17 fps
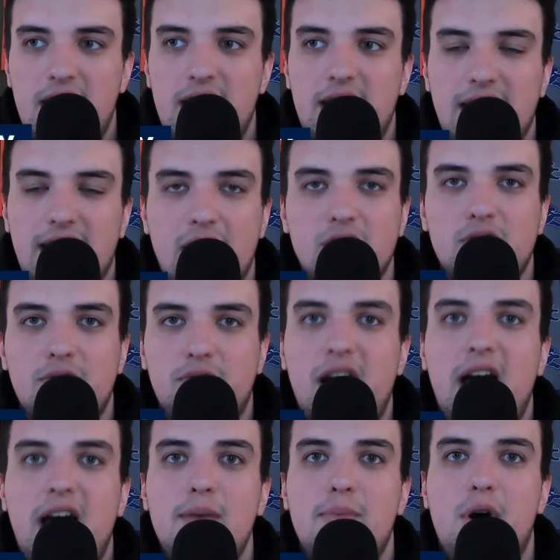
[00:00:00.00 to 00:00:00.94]
and he allows
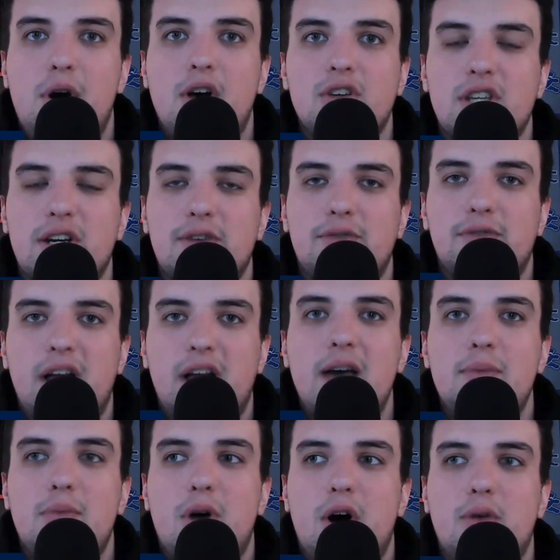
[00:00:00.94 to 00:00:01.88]
fly balls in a
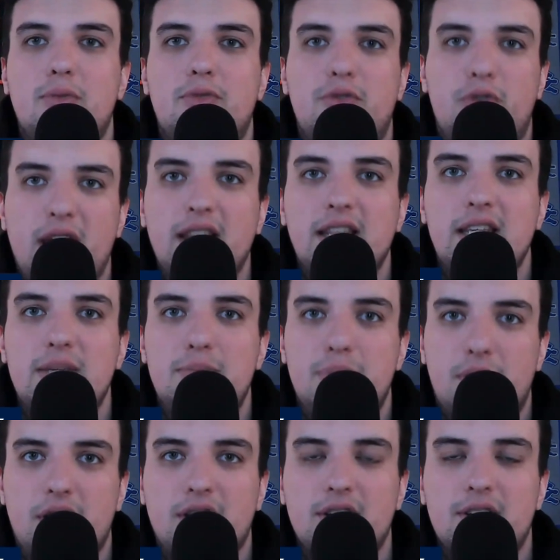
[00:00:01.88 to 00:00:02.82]
fly ball friendly
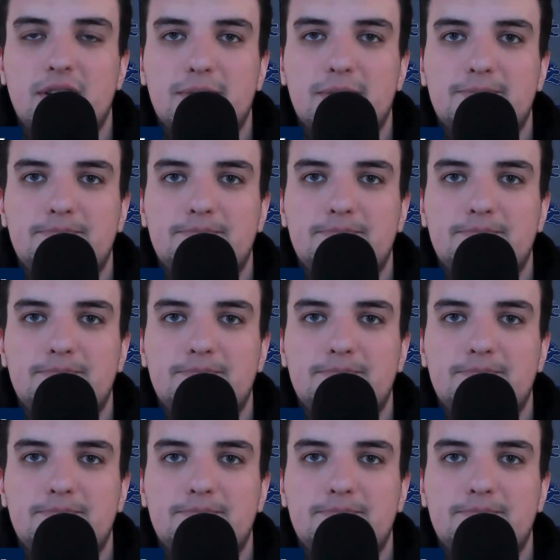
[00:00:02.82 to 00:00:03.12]
park.